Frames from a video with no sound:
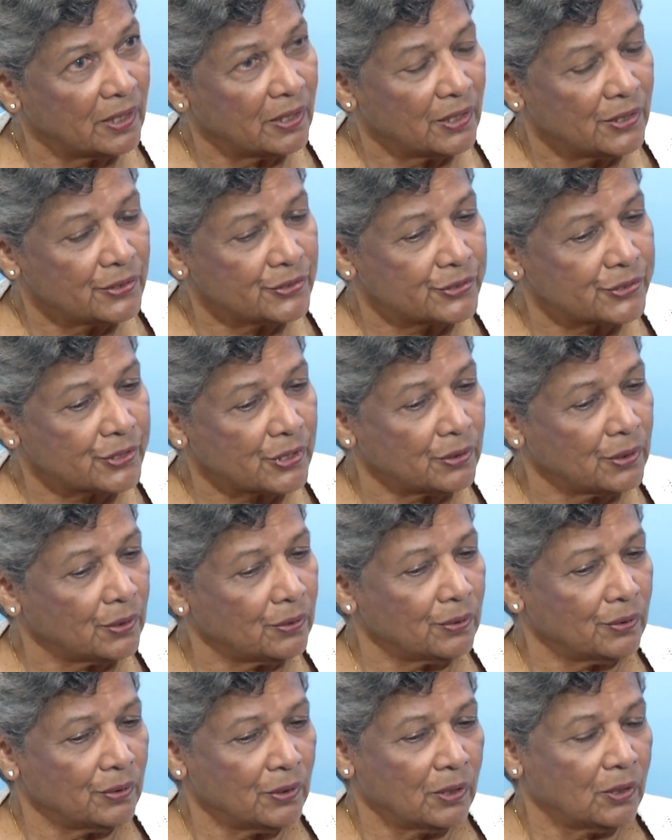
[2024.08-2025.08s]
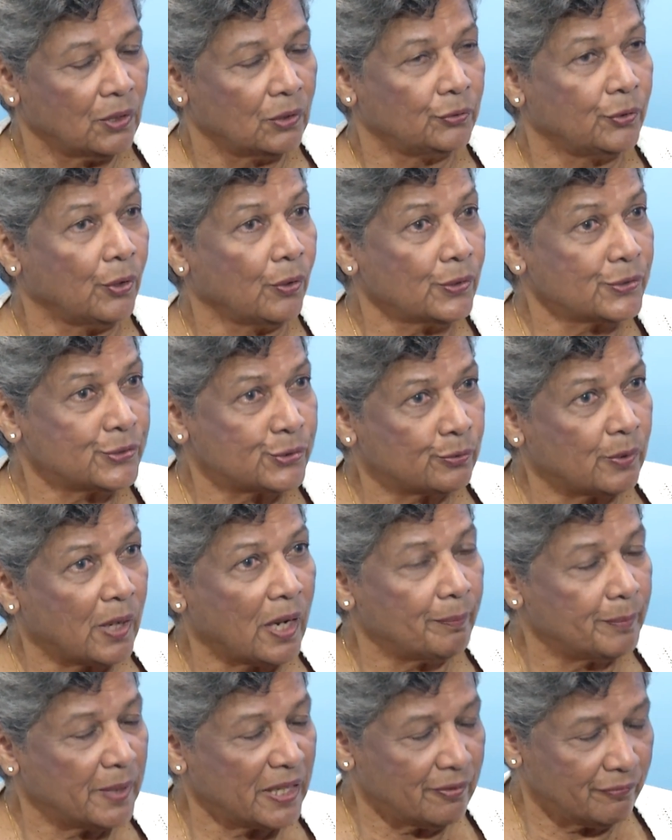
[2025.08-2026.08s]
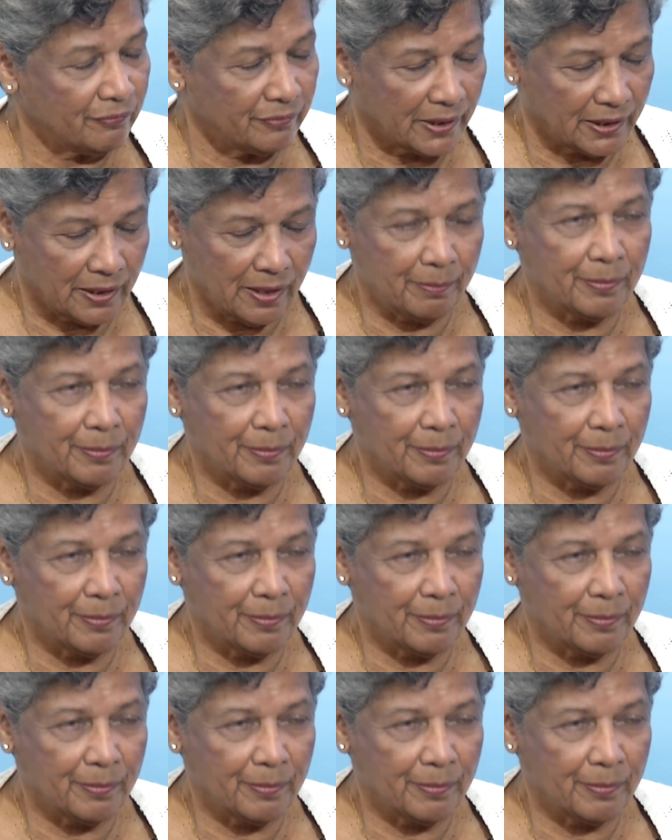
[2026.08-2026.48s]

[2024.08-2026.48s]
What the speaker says: So those who are being very